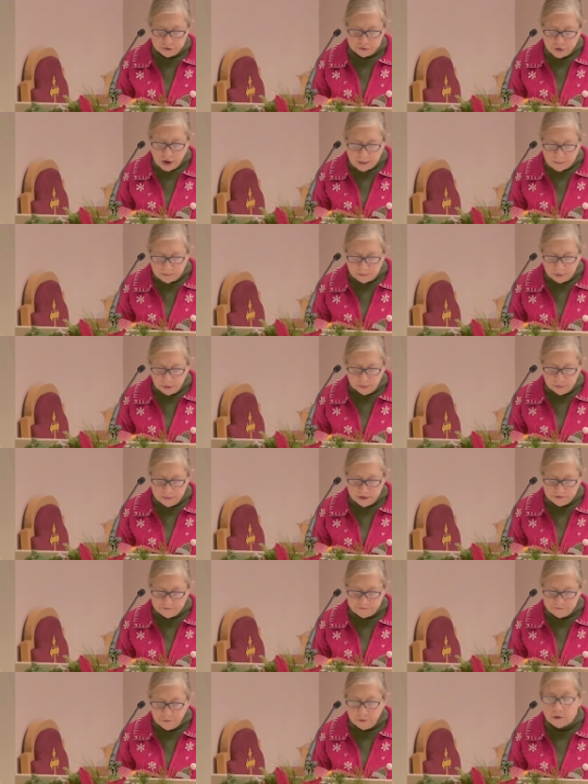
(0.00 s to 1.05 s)
Tremble
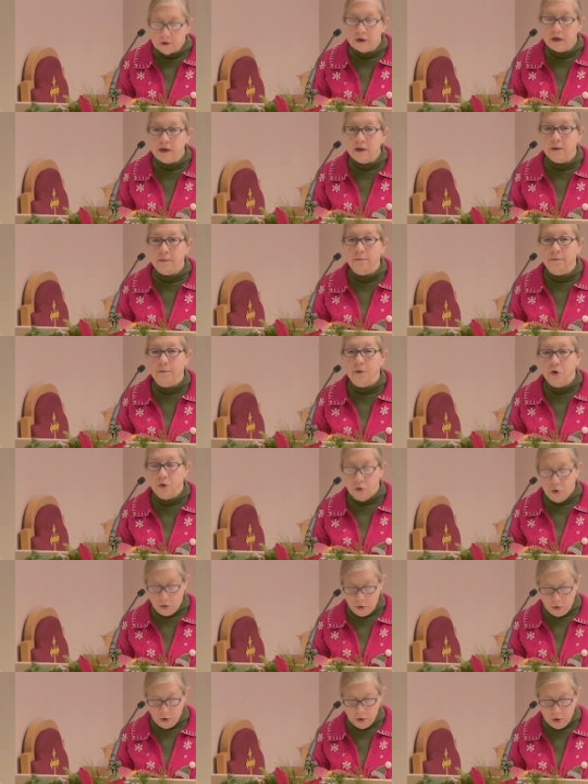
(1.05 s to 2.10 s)
before him,
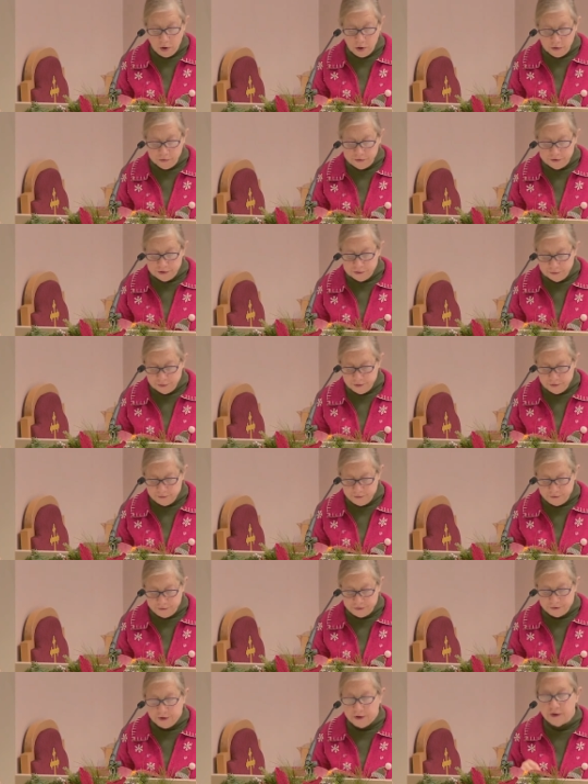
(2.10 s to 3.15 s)
all the
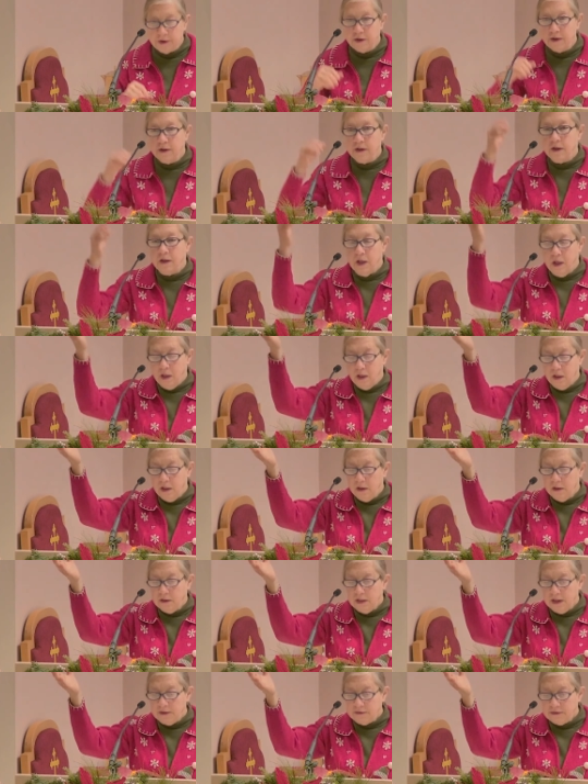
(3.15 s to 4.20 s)
earth.
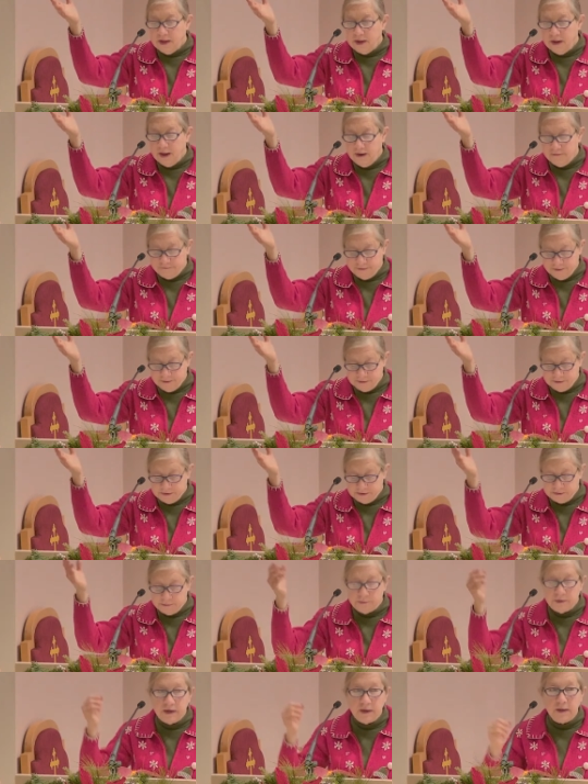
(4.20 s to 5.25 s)
Let the
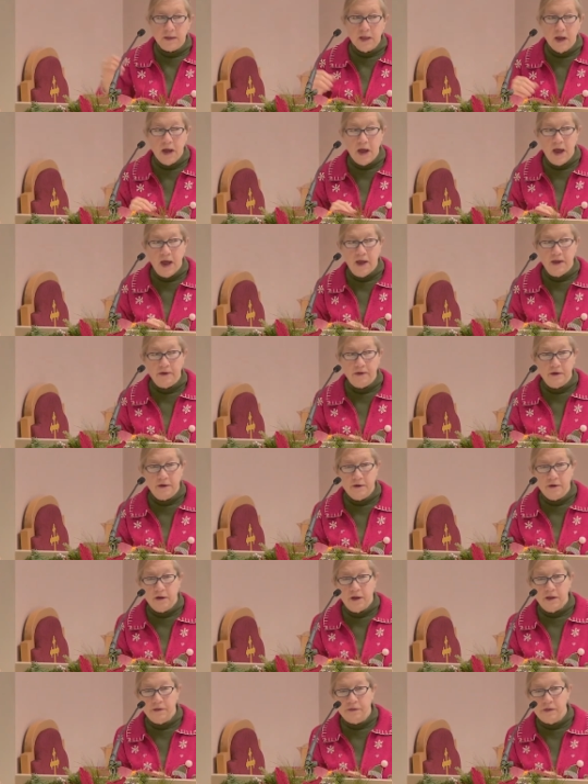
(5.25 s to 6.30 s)
heavens be glad
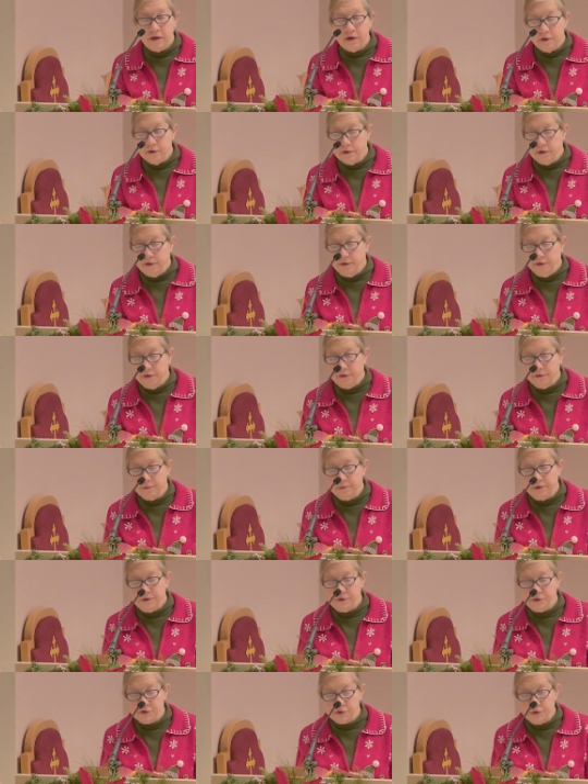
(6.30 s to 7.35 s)
and the earth
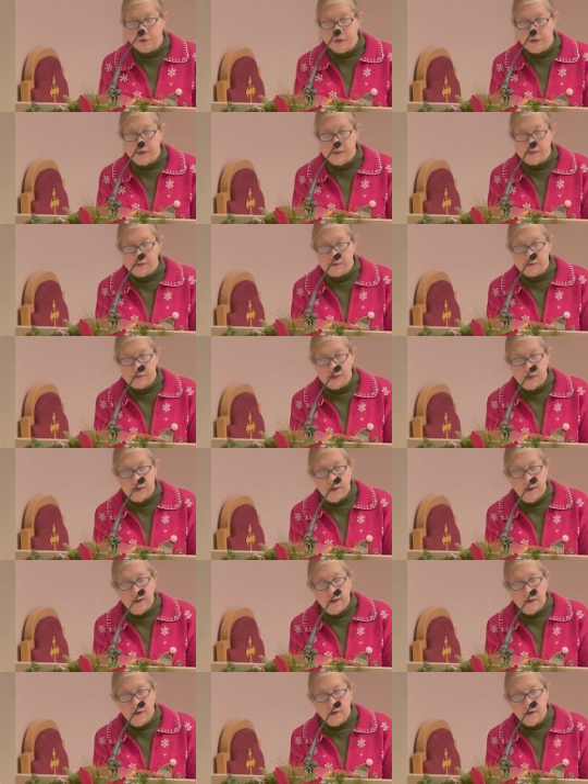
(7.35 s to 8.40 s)
rejoice.
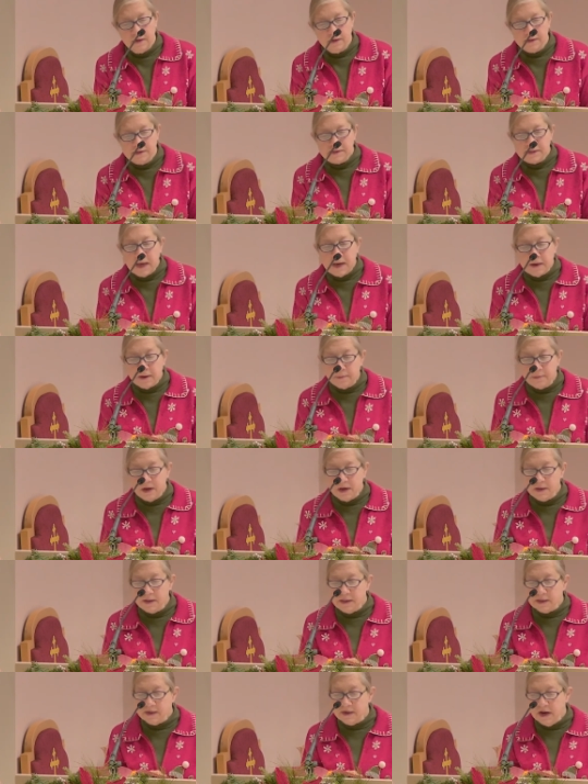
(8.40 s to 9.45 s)
Say
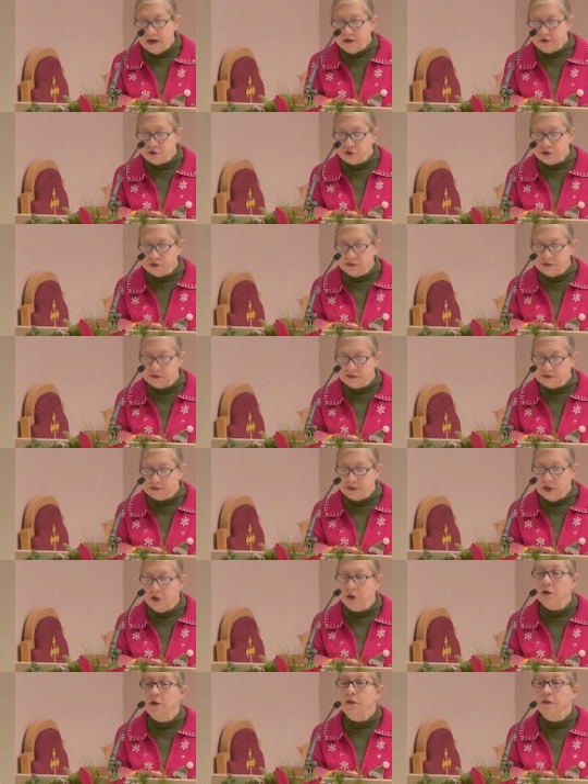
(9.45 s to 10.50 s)
among the
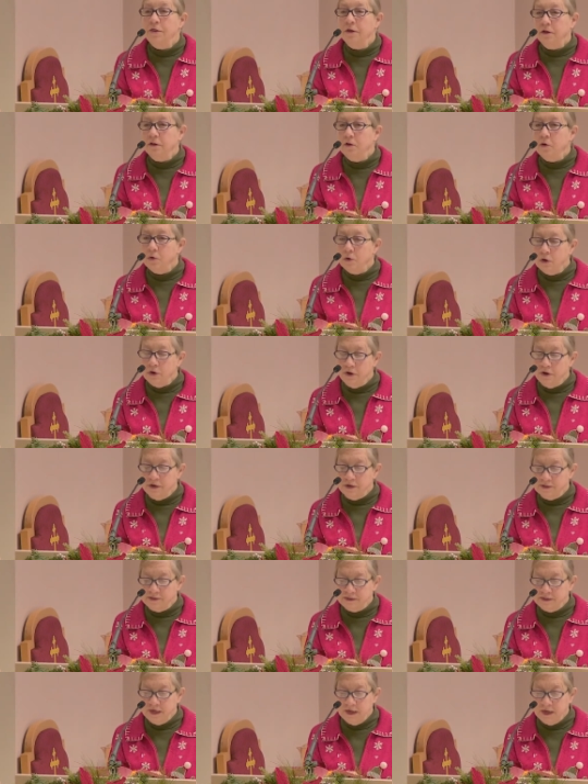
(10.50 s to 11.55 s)
nations, The Lord
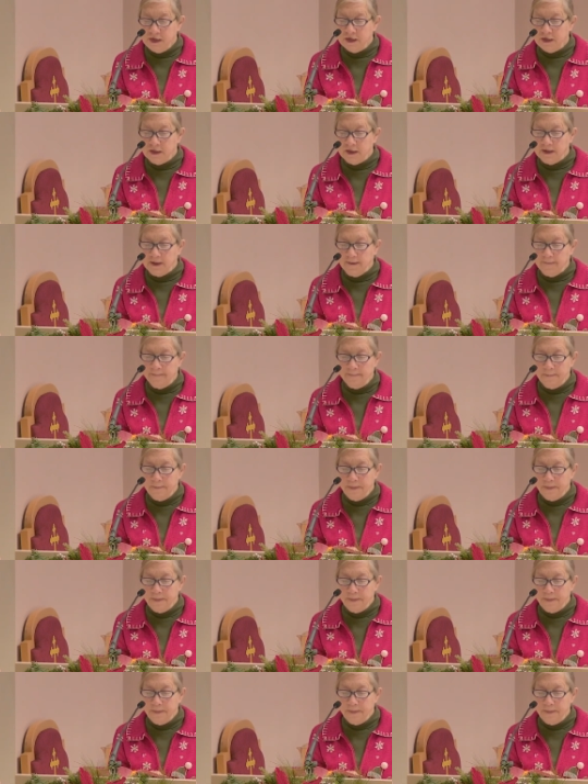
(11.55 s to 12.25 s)
is King.